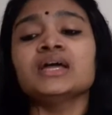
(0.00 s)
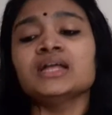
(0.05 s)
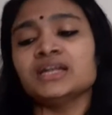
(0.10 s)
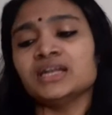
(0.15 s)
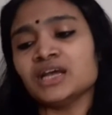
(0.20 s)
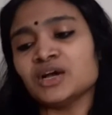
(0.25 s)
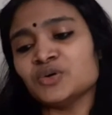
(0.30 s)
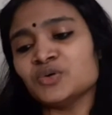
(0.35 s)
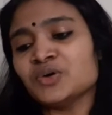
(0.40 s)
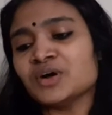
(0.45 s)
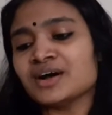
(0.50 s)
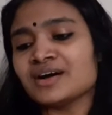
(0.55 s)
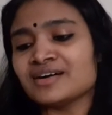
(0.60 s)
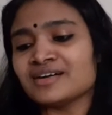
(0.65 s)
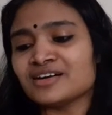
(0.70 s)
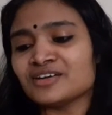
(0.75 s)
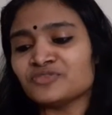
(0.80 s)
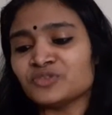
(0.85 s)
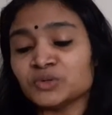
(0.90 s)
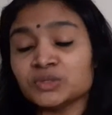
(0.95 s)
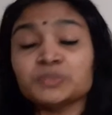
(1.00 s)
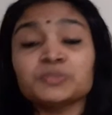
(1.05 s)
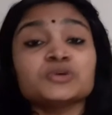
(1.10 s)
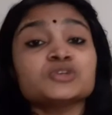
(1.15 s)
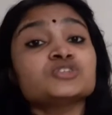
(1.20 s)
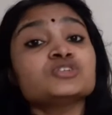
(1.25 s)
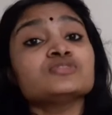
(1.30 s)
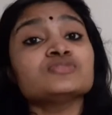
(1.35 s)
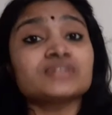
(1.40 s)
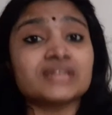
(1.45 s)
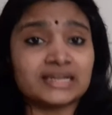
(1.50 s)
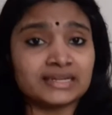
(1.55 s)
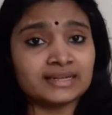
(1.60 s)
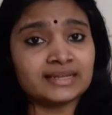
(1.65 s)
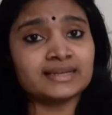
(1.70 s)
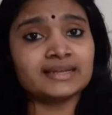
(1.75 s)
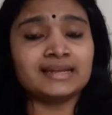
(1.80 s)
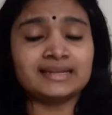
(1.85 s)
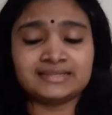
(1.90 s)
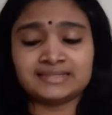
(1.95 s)
Now, for the post of
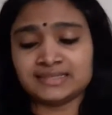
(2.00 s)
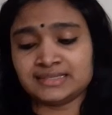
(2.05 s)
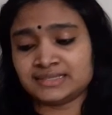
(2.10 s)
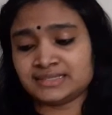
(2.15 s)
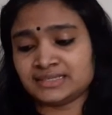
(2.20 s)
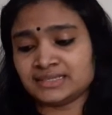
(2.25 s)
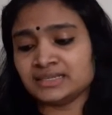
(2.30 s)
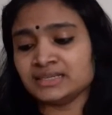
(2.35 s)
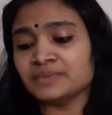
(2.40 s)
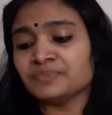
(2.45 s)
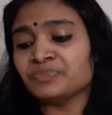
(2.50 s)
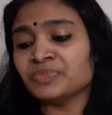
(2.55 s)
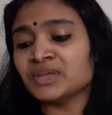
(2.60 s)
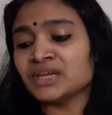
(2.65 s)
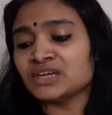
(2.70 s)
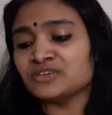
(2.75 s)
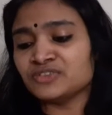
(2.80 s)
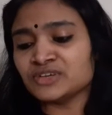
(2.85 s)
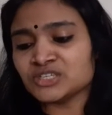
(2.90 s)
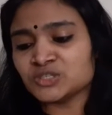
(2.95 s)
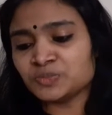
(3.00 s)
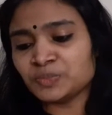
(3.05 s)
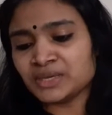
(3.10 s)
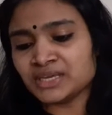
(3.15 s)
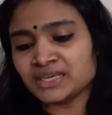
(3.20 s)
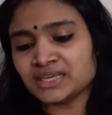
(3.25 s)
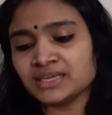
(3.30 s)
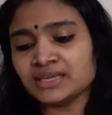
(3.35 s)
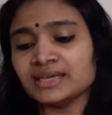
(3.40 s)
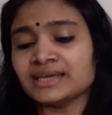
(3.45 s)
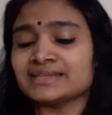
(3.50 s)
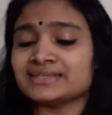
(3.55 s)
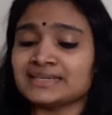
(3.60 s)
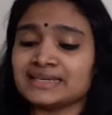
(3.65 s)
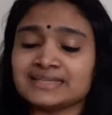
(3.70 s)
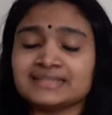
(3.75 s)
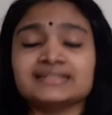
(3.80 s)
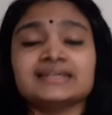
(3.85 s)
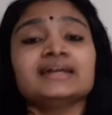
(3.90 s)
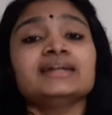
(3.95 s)
technical assistant, if you're speaking, as
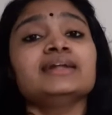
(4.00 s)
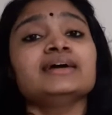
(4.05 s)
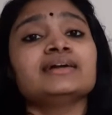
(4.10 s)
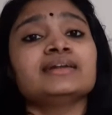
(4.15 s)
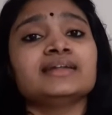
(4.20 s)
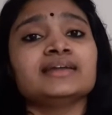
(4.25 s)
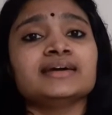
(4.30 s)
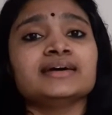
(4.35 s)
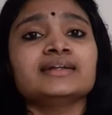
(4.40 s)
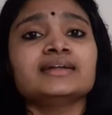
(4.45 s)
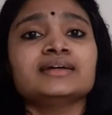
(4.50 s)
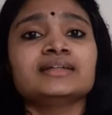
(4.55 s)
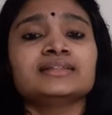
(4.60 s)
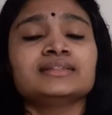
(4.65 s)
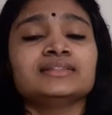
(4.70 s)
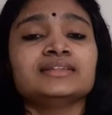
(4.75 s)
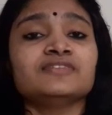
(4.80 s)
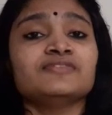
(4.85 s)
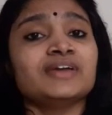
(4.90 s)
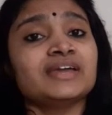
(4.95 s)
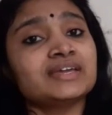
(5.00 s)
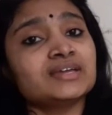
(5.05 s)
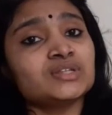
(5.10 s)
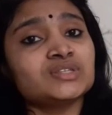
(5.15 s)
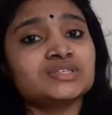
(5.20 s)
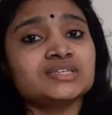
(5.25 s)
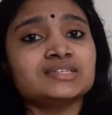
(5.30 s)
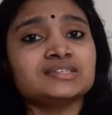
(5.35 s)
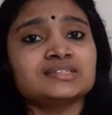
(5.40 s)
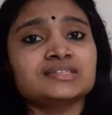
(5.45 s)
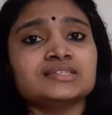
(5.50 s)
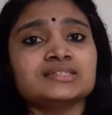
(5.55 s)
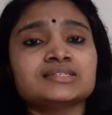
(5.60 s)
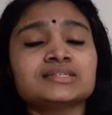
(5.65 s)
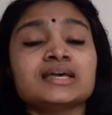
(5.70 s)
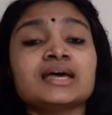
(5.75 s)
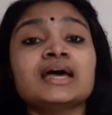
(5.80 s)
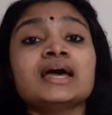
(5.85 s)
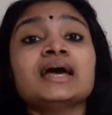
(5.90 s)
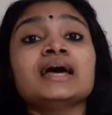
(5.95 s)
I said earlier, the vacancies
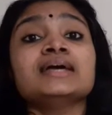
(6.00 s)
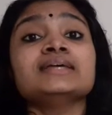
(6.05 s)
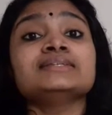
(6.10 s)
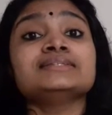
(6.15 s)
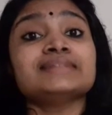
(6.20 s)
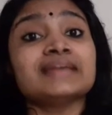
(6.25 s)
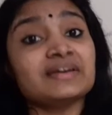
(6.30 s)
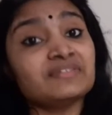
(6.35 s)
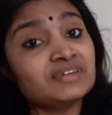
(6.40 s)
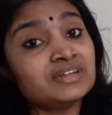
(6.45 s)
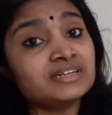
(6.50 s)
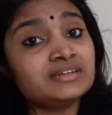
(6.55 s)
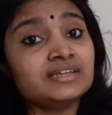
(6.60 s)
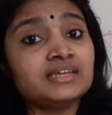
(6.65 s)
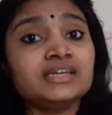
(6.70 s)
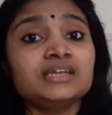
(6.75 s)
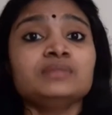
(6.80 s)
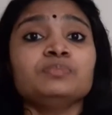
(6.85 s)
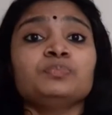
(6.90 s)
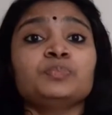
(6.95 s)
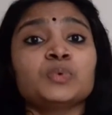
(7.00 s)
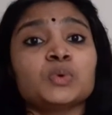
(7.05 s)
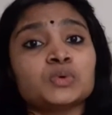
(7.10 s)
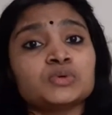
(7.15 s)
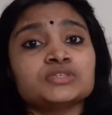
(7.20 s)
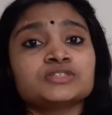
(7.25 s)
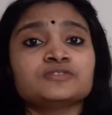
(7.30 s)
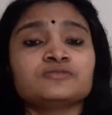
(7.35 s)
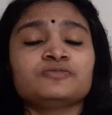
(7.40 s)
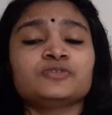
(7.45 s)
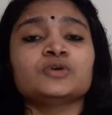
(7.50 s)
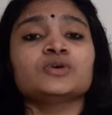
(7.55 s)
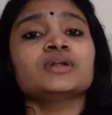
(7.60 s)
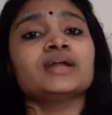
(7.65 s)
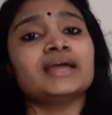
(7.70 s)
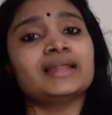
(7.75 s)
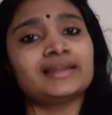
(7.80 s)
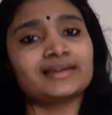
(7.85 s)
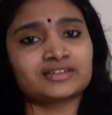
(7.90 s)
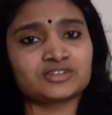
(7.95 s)
is 17 posts for
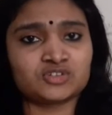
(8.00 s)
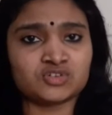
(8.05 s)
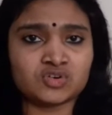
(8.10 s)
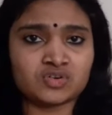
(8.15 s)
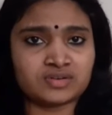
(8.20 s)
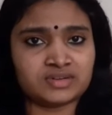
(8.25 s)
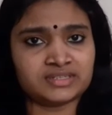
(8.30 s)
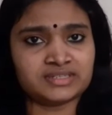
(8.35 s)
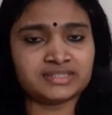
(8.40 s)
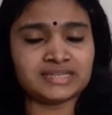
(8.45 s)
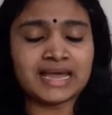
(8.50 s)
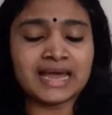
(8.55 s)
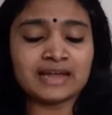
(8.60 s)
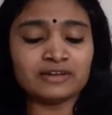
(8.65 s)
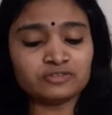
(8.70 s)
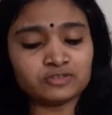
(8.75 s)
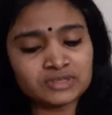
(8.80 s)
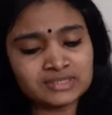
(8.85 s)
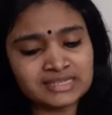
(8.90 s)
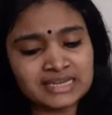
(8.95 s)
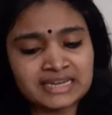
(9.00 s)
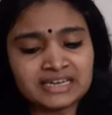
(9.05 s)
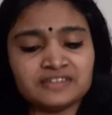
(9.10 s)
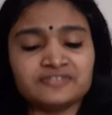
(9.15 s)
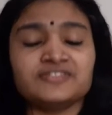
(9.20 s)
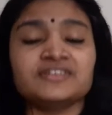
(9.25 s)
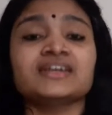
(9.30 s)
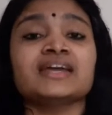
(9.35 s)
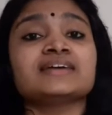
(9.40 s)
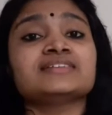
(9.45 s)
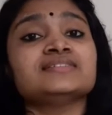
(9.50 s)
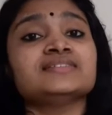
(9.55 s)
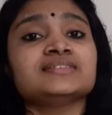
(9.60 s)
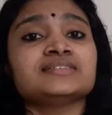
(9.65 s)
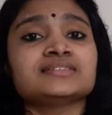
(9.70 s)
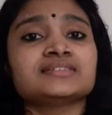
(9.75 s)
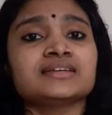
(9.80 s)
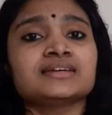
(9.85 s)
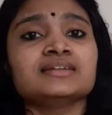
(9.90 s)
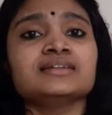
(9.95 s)
electronics, and for scientific
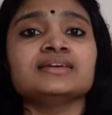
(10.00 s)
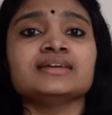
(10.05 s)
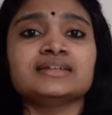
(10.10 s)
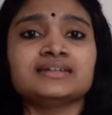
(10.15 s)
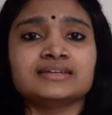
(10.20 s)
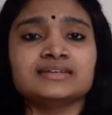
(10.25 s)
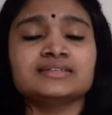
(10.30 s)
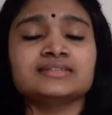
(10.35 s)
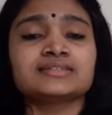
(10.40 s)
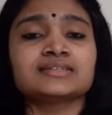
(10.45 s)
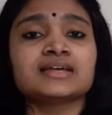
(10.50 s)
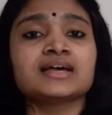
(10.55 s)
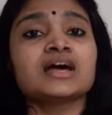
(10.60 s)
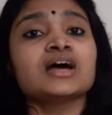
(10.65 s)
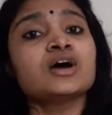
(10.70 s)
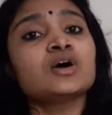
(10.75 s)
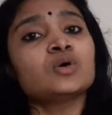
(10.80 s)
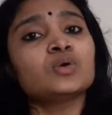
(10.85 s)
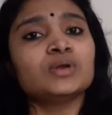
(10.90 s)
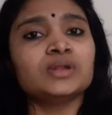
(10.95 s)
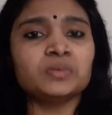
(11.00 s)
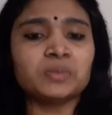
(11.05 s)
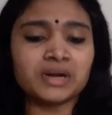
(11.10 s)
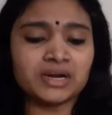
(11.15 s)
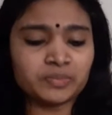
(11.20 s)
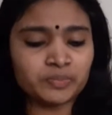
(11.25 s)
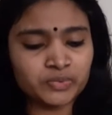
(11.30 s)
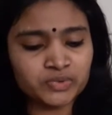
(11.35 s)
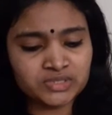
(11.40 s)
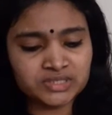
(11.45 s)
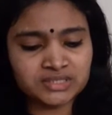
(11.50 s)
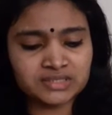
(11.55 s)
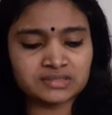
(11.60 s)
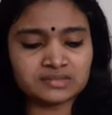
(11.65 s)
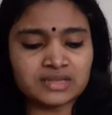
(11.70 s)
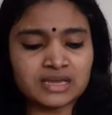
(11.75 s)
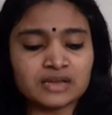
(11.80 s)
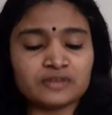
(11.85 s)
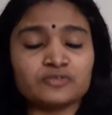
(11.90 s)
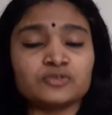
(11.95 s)
assistant it is only one post is
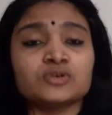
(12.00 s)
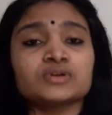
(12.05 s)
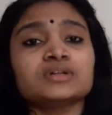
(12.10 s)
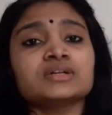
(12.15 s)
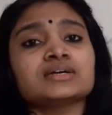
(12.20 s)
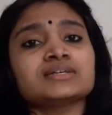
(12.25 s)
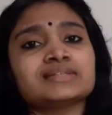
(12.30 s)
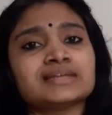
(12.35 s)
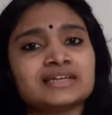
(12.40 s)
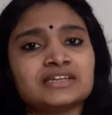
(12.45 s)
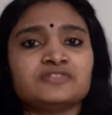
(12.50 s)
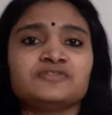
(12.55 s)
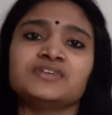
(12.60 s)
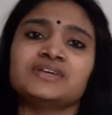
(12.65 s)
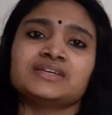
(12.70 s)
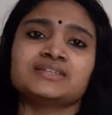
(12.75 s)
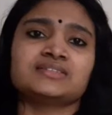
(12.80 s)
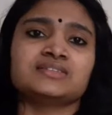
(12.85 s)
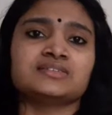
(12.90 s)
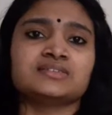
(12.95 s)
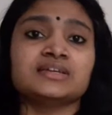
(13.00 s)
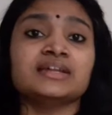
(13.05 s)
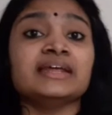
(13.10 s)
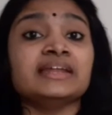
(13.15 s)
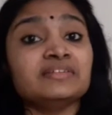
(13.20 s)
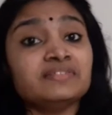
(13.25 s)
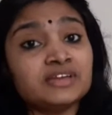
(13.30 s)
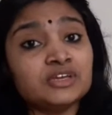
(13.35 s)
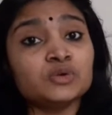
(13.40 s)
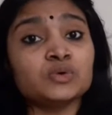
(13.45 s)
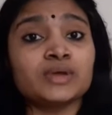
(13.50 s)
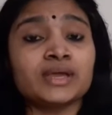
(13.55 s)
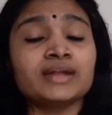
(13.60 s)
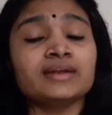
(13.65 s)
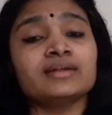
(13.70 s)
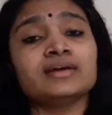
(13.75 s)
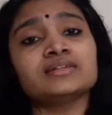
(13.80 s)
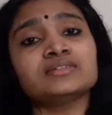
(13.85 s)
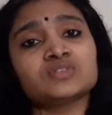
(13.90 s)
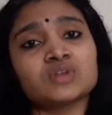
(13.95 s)
there for scientific assistant. Anyway, you
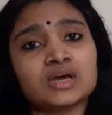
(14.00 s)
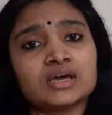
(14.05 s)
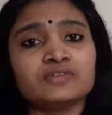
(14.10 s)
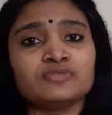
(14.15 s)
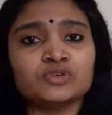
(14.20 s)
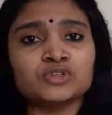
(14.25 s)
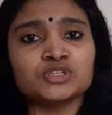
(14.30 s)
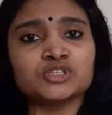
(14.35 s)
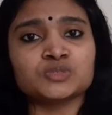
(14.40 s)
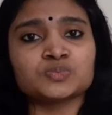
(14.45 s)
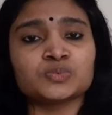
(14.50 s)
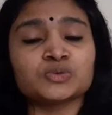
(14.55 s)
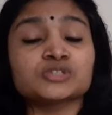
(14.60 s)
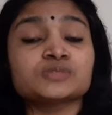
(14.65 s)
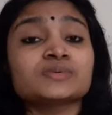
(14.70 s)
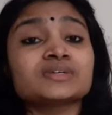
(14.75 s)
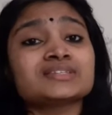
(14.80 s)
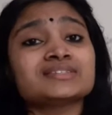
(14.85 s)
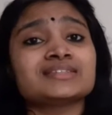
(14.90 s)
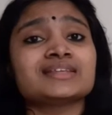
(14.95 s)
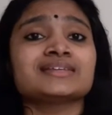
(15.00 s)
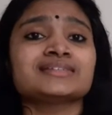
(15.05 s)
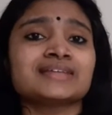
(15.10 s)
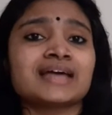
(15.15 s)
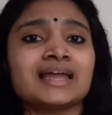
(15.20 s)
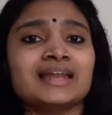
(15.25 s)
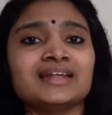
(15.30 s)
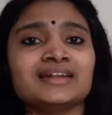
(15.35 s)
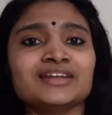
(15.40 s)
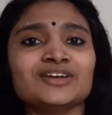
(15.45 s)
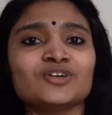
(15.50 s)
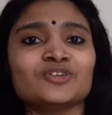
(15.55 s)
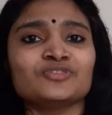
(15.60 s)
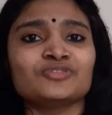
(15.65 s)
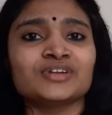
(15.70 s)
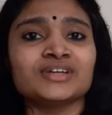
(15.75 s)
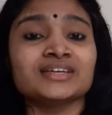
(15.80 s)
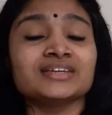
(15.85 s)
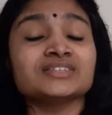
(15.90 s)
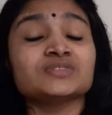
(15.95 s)
can try for this post because the salary
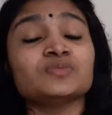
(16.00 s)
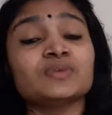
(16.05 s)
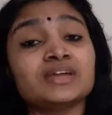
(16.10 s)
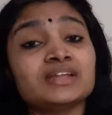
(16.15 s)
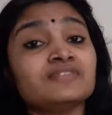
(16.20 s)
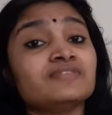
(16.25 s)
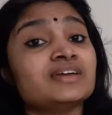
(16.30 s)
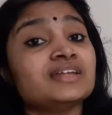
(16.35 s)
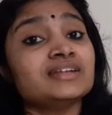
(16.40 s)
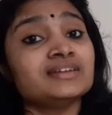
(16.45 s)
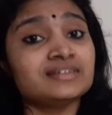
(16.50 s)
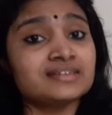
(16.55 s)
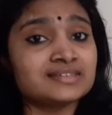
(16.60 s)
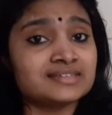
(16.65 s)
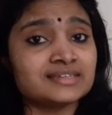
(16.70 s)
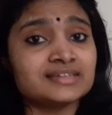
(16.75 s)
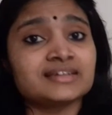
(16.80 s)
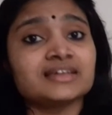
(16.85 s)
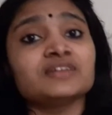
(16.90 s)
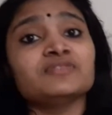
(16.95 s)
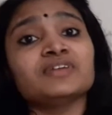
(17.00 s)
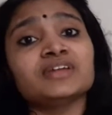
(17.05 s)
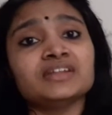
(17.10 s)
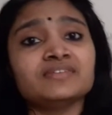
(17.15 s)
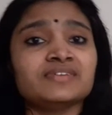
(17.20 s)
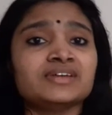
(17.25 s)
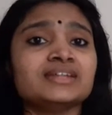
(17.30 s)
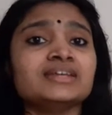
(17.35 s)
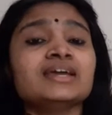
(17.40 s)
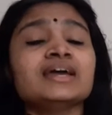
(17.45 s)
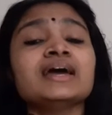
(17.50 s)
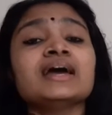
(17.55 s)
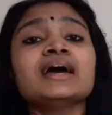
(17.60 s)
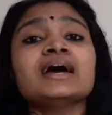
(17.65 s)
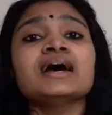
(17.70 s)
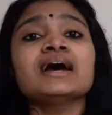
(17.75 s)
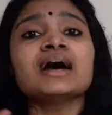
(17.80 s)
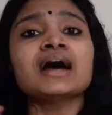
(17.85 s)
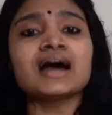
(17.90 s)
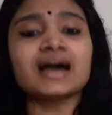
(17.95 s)
offering is very, very decent and very, very
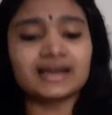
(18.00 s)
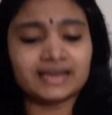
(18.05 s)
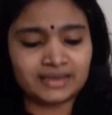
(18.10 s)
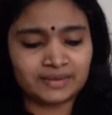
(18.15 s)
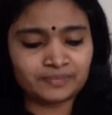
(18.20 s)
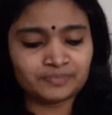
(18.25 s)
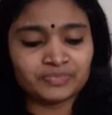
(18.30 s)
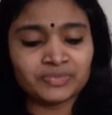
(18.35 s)
high.